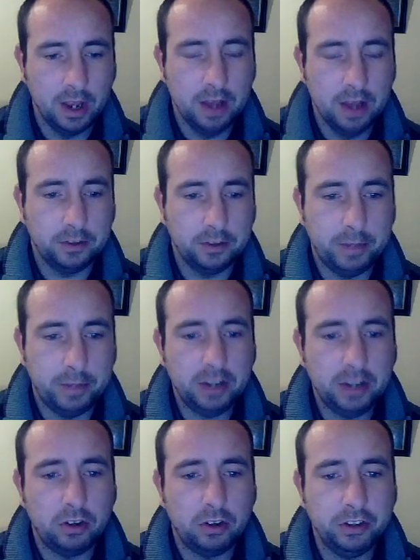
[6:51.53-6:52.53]
The
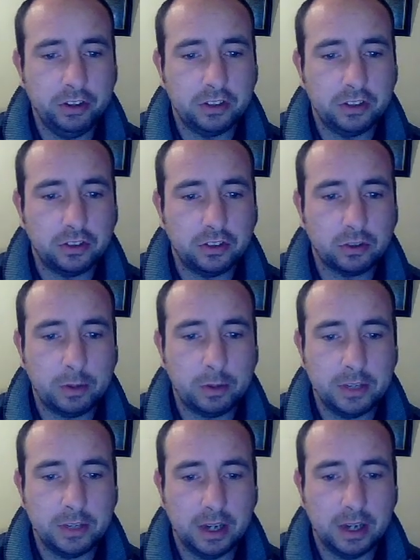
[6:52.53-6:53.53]
Bitcoin's
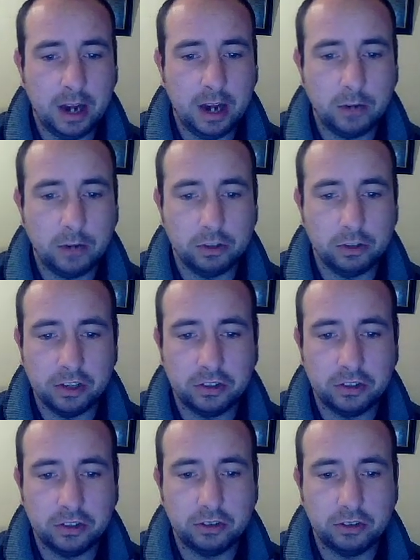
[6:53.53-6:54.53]
scripting language
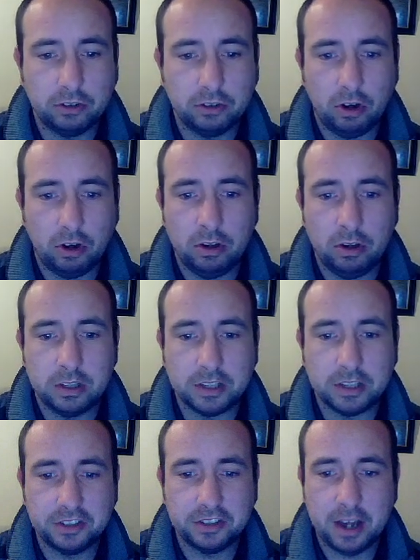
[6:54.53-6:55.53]
is called a
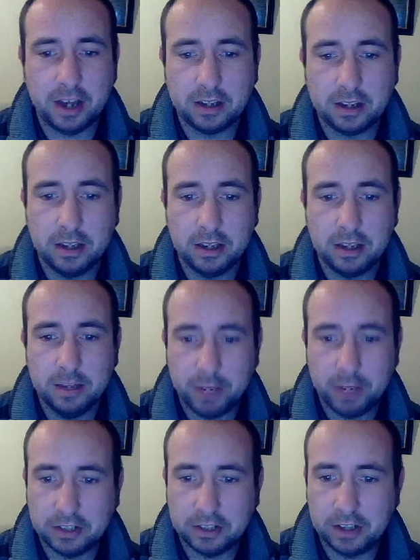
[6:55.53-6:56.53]

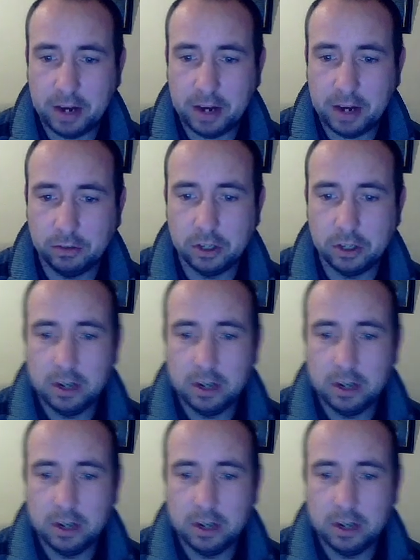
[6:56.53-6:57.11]
stack-based language